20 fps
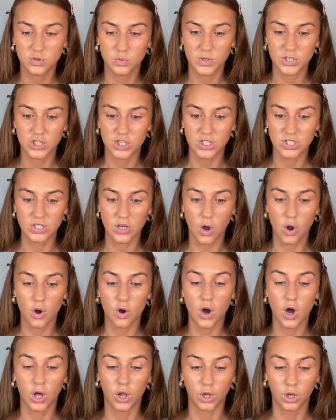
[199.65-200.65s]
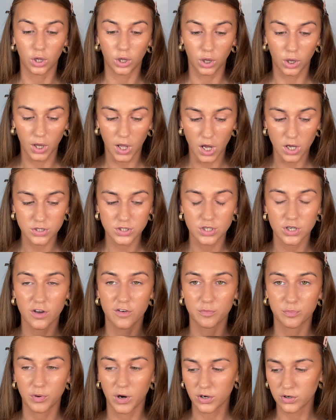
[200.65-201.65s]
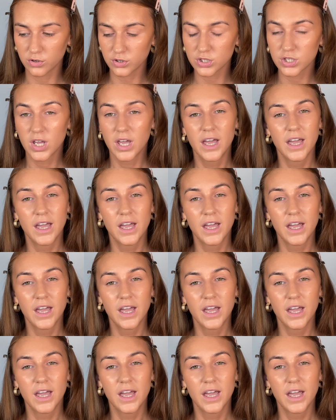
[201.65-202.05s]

which is a lot of product.